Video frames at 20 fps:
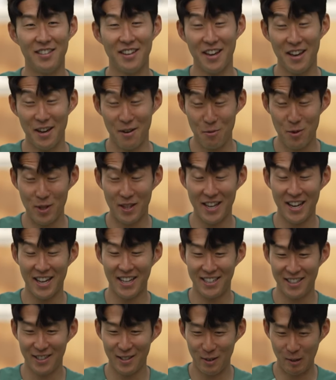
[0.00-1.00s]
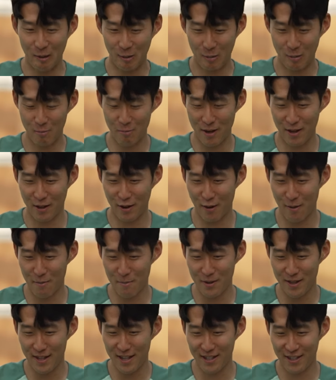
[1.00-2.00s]
Yeah, with Dele, with my
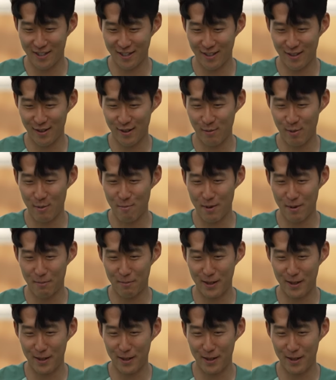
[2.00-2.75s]
combination, with my